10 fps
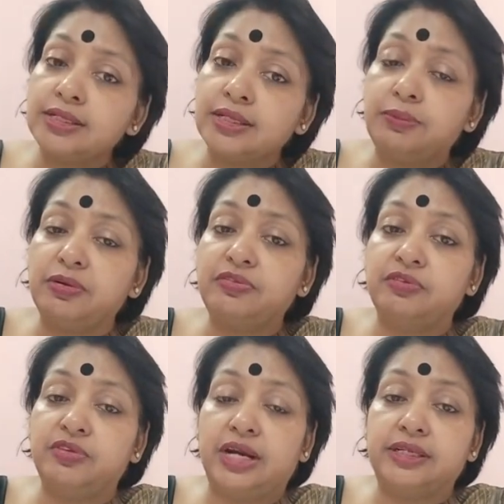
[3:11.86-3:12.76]
some of
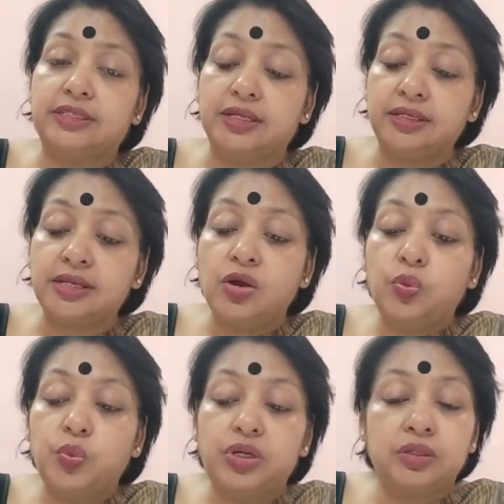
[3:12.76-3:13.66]
the villagers
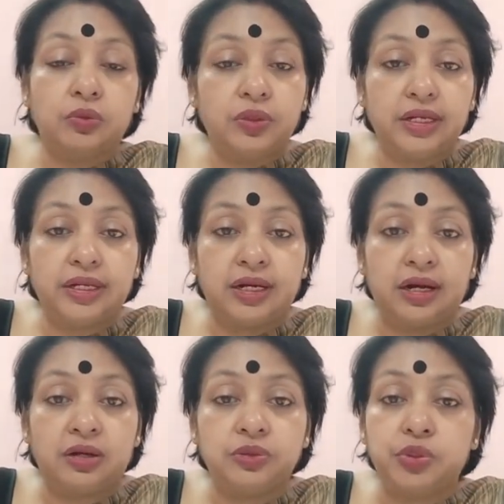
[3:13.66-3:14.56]
were only
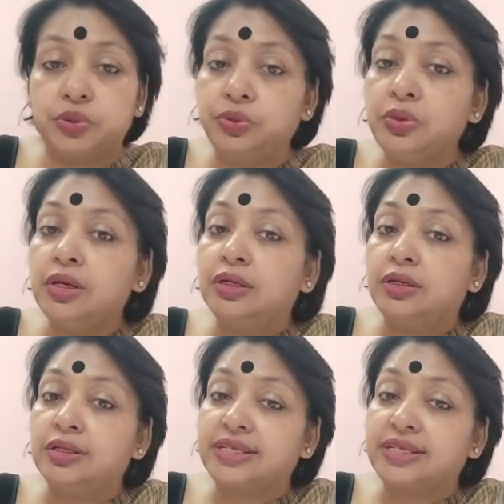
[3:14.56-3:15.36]
allowed to uh,